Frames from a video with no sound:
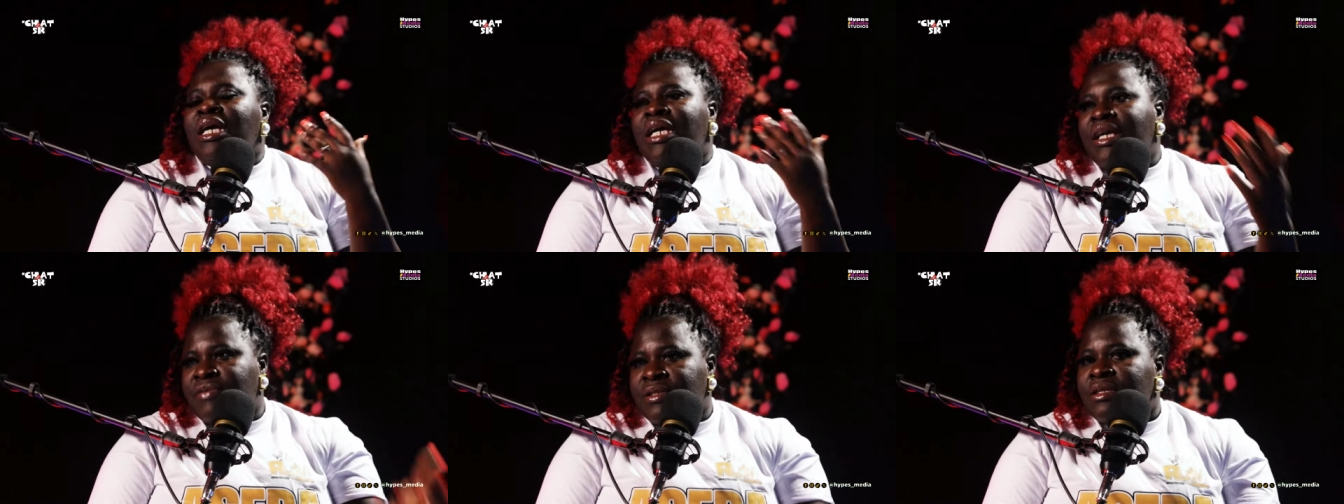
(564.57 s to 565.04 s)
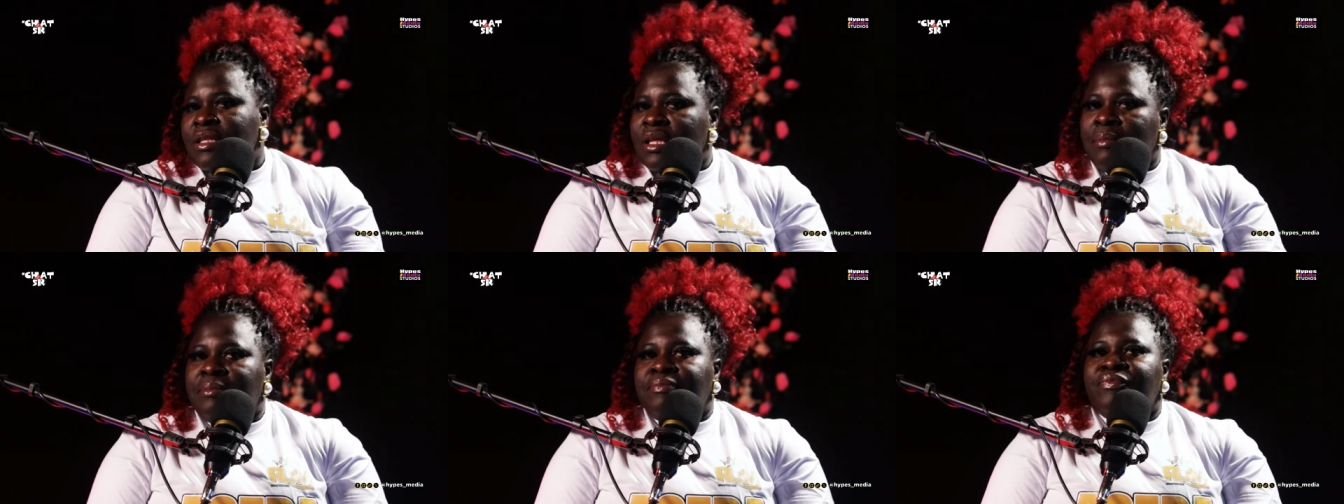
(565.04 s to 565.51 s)
give to
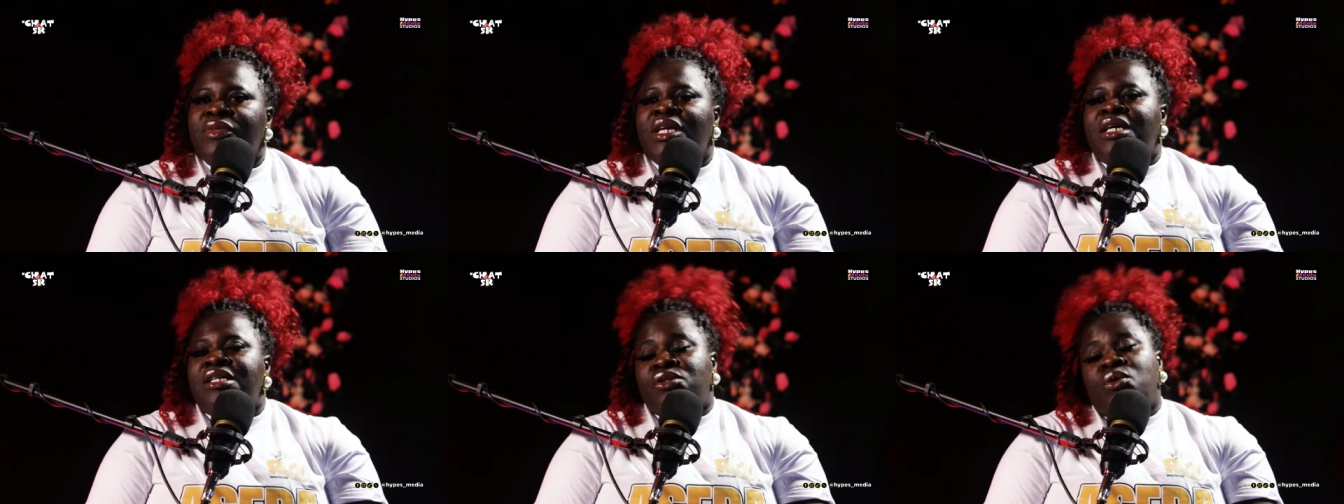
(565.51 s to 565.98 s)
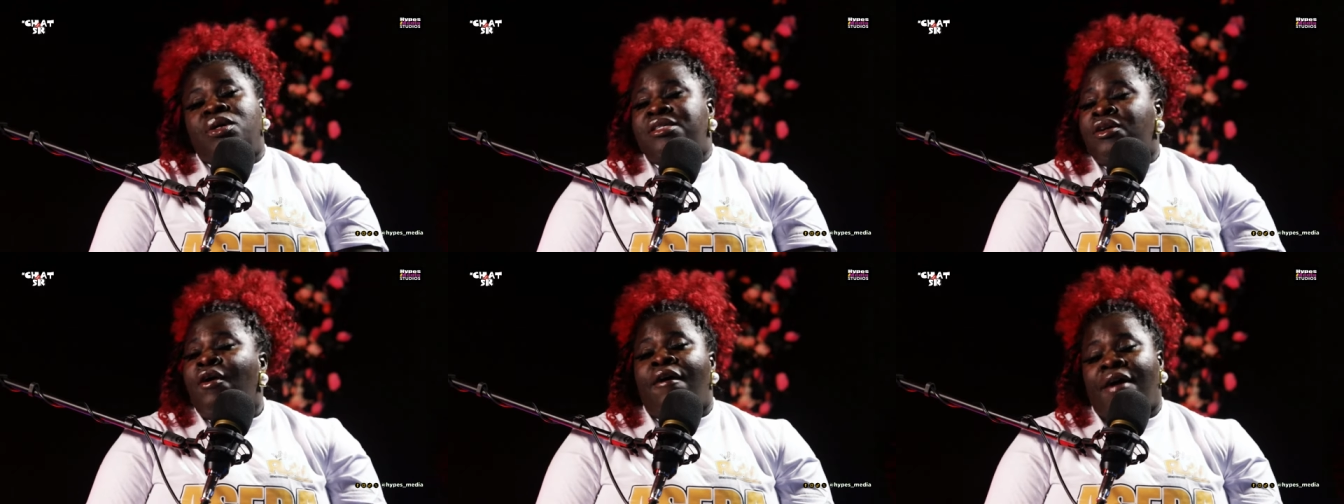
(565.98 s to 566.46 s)
them. So
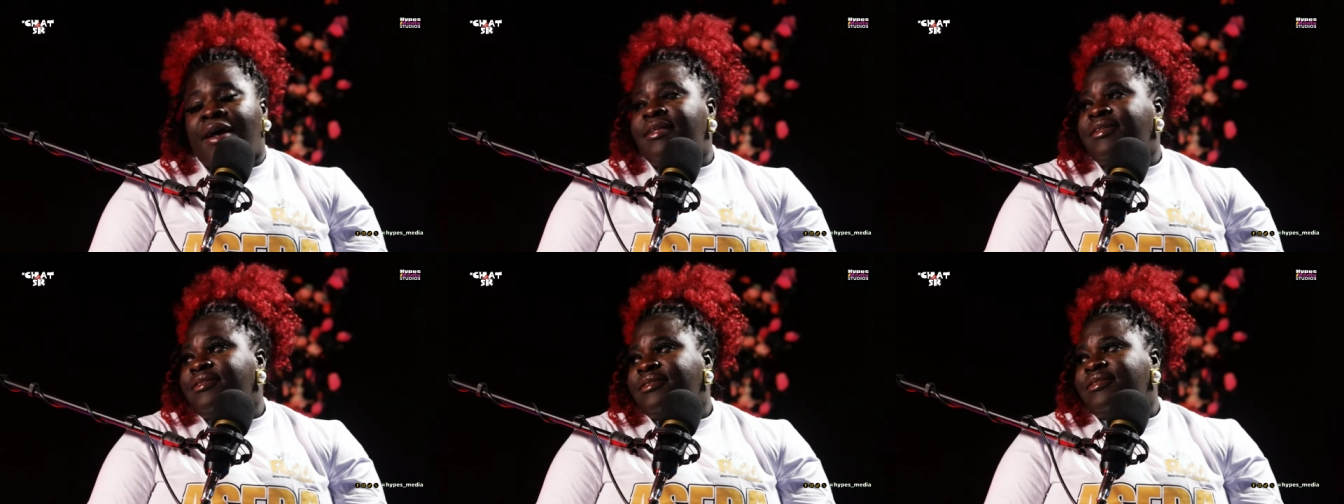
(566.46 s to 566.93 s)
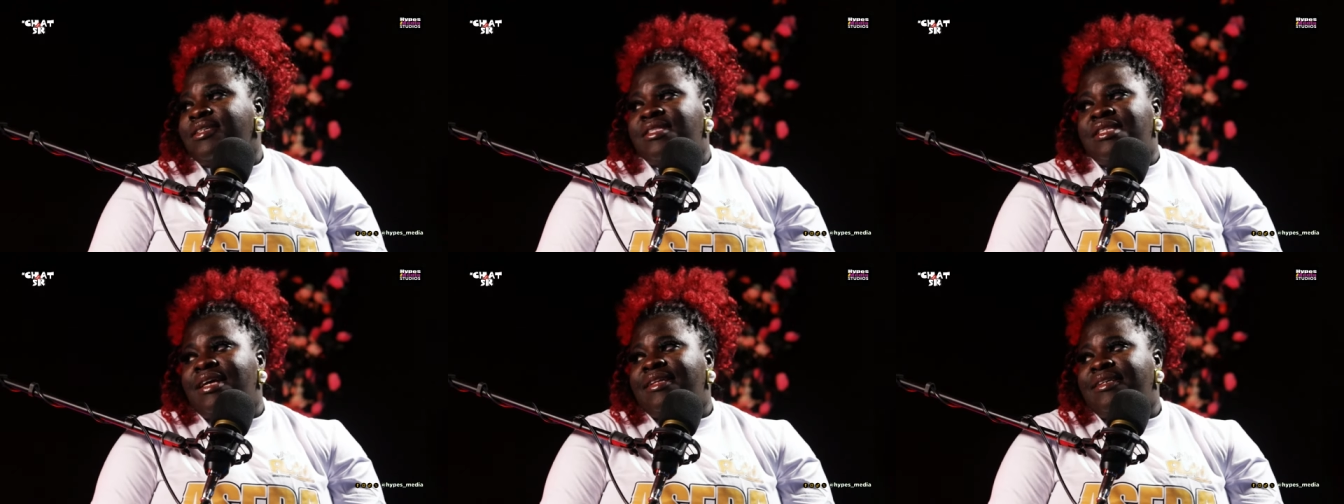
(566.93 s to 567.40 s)
it's hard.
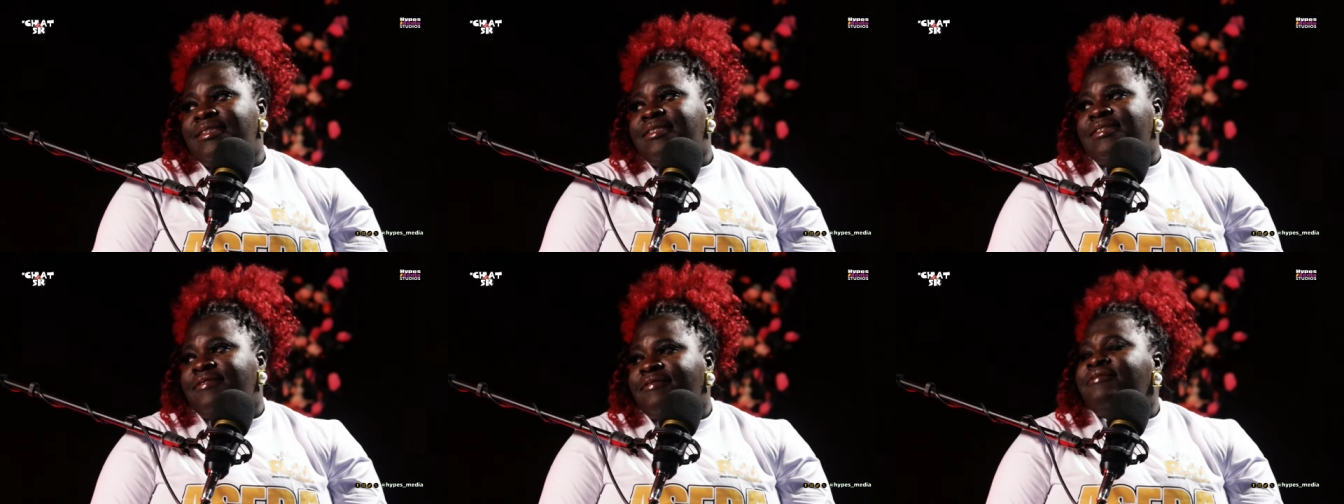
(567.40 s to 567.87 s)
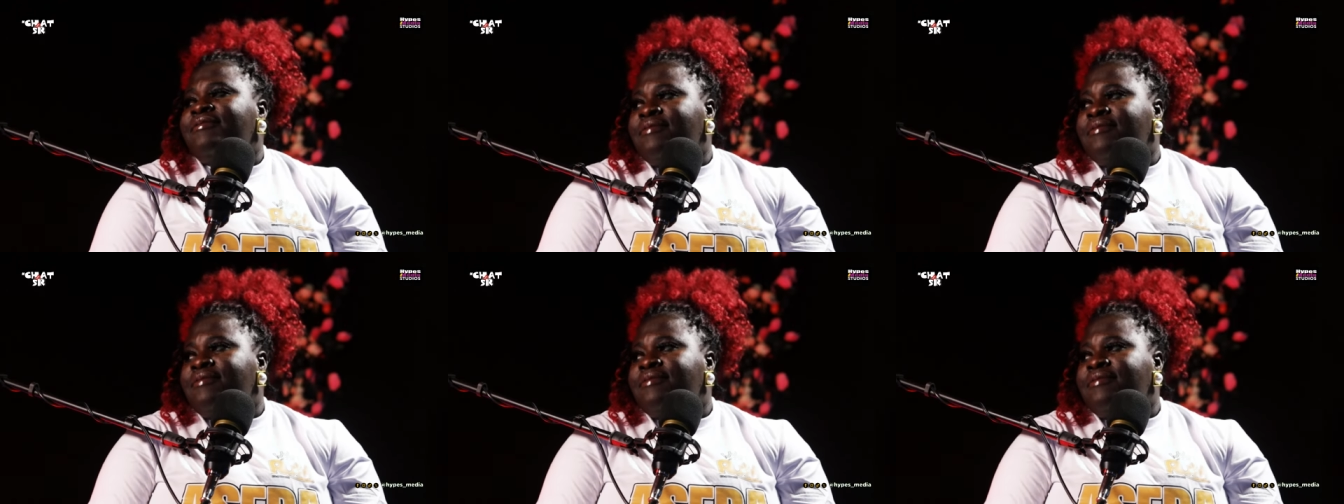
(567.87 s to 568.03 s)
It's not mm. easy.